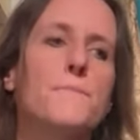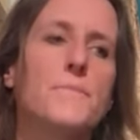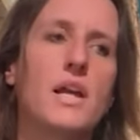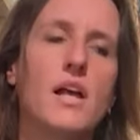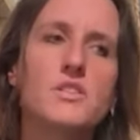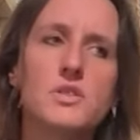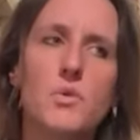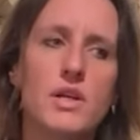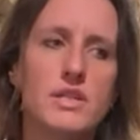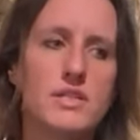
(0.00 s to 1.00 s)
But I also
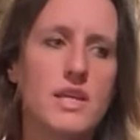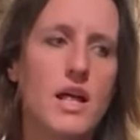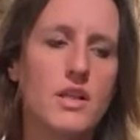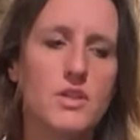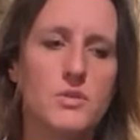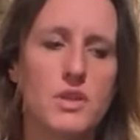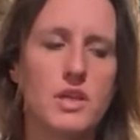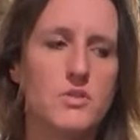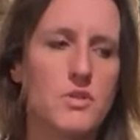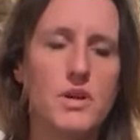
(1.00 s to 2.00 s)
want to tell you that
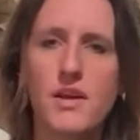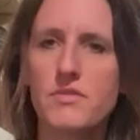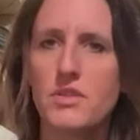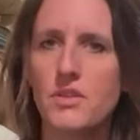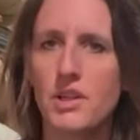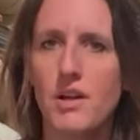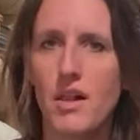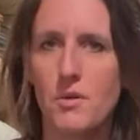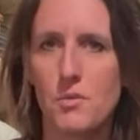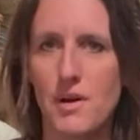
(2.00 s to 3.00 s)
you don't have to learn it
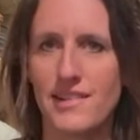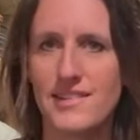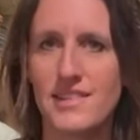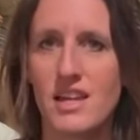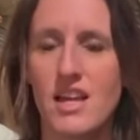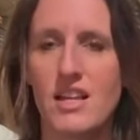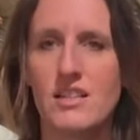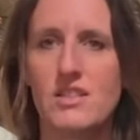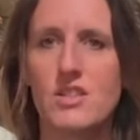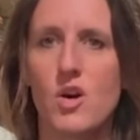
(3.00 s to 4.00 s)
all at once.
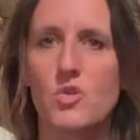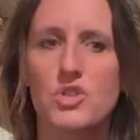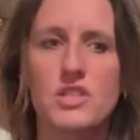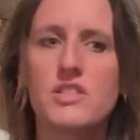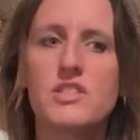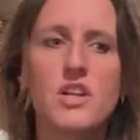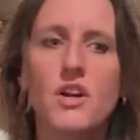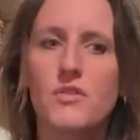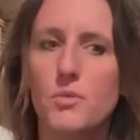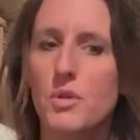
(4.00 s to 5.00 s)
So just
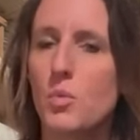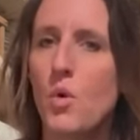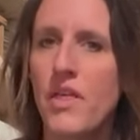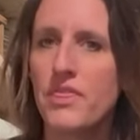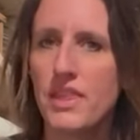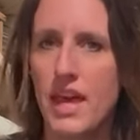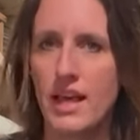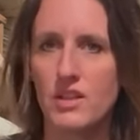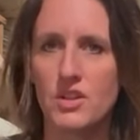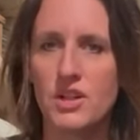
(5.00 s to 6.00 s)
start with one
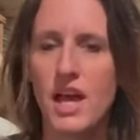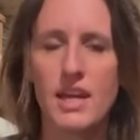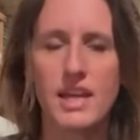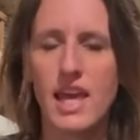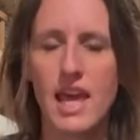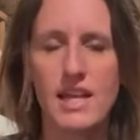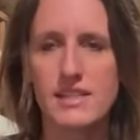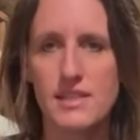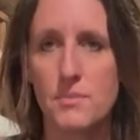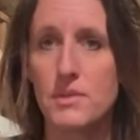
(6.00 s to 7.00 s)
thing. Learn how to can
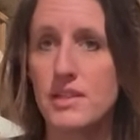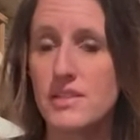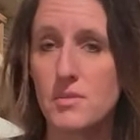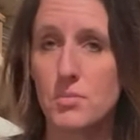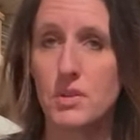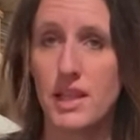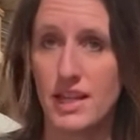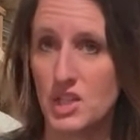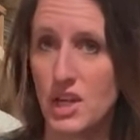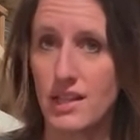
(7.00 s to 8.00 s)
something simple
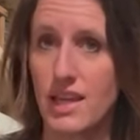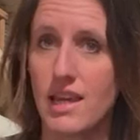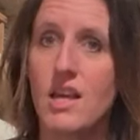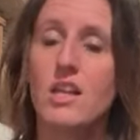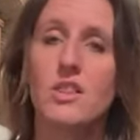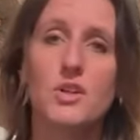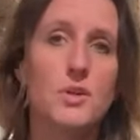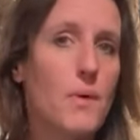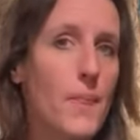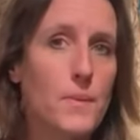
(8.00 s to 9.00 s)
like jelly. Learn
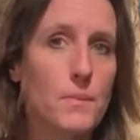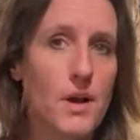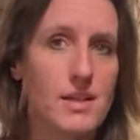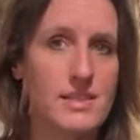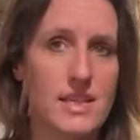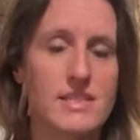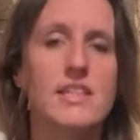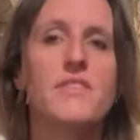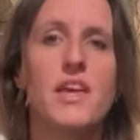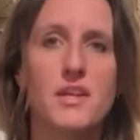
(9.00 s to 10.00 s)
about the process
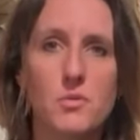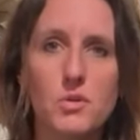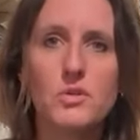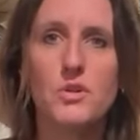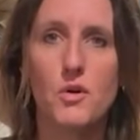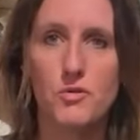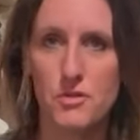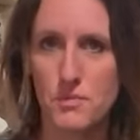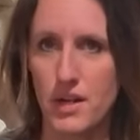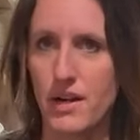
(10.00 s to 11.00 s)
and then it will grow
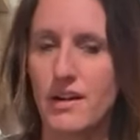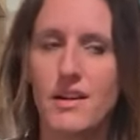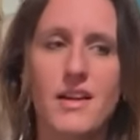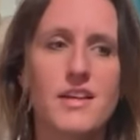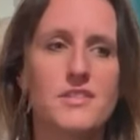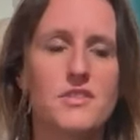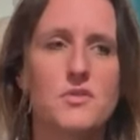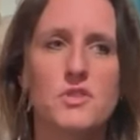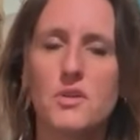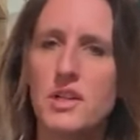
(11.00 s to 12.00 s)
from there. So
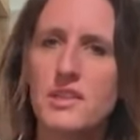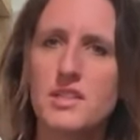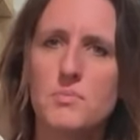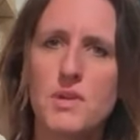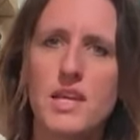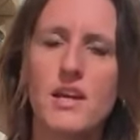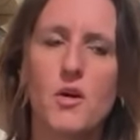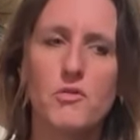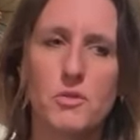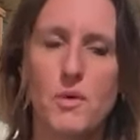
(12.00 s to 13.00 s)
don't let this be
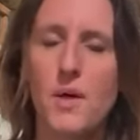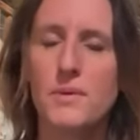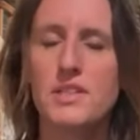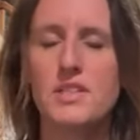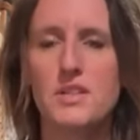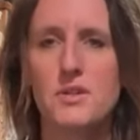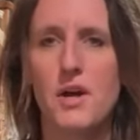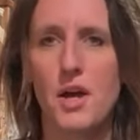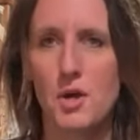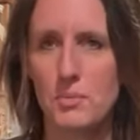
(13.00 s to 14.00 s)
overwhelming to you.
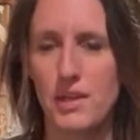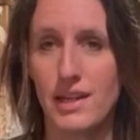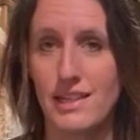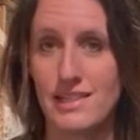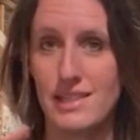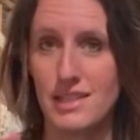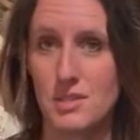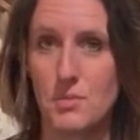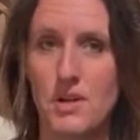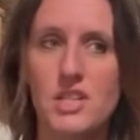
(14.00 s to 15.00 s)
I hope that it is an
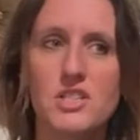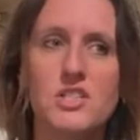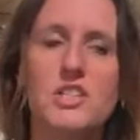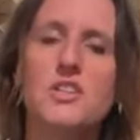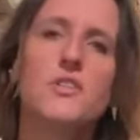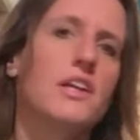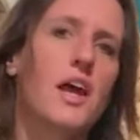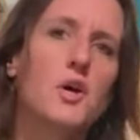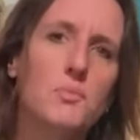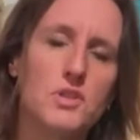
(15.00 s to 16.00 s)
inspiration to you and I
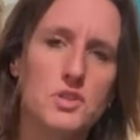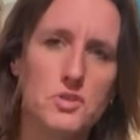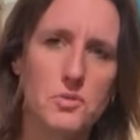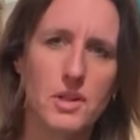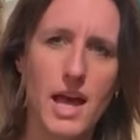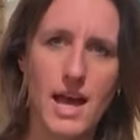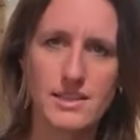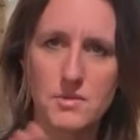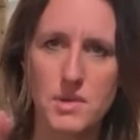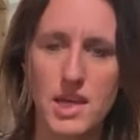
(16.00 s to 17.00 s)
hope that you will
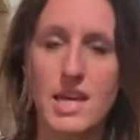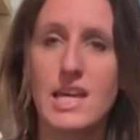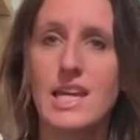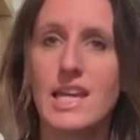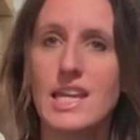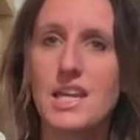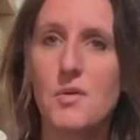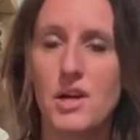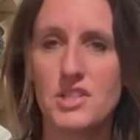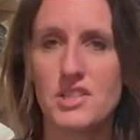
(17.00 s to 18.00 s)
ask me any
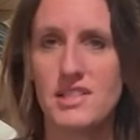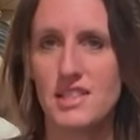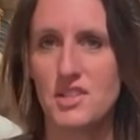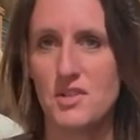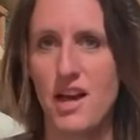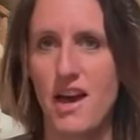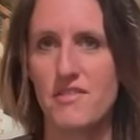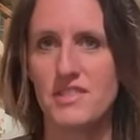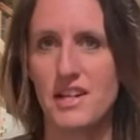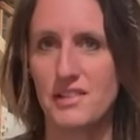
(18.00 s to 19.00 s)
questions that you
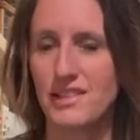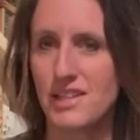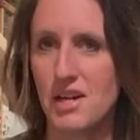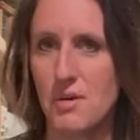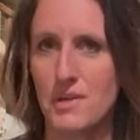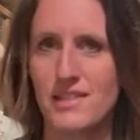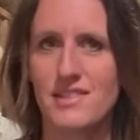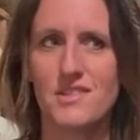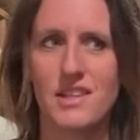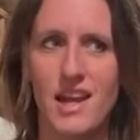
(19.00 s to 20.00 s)
have down in the comments
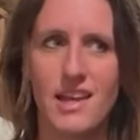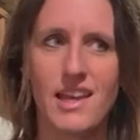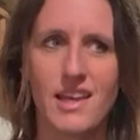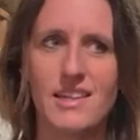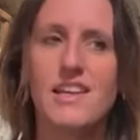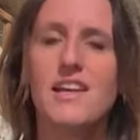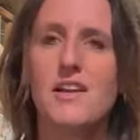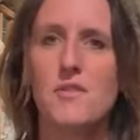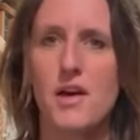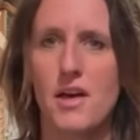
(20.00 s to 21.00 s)
so that I can
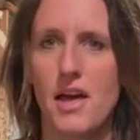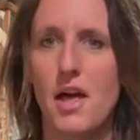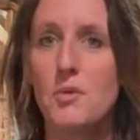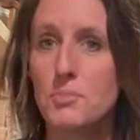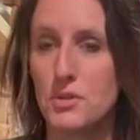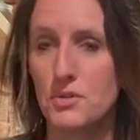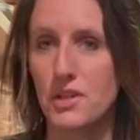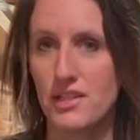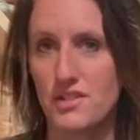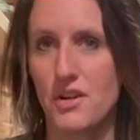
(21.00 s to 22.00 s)
uh, help you
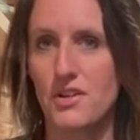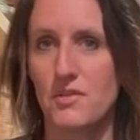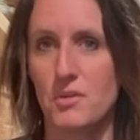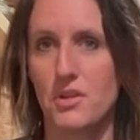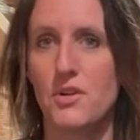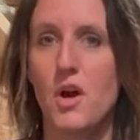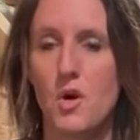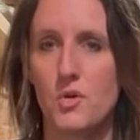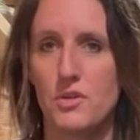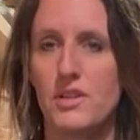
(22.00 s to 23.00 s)
get started with your
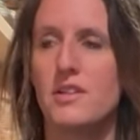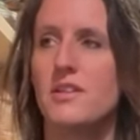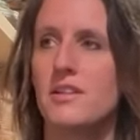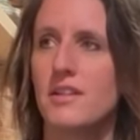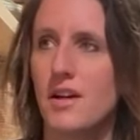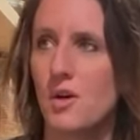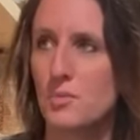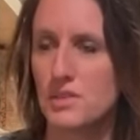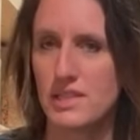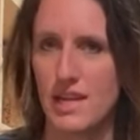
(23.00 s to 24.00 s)
own
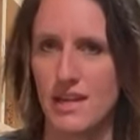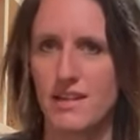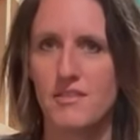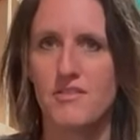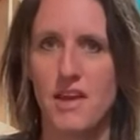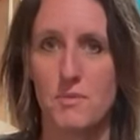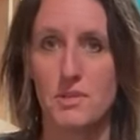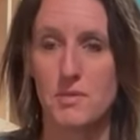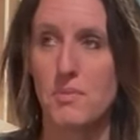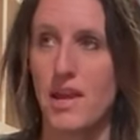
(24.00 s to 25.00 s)
homestead
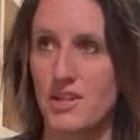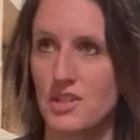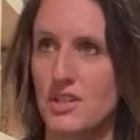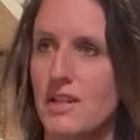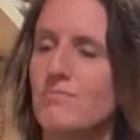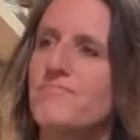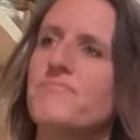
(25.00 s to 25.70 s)
family pantry.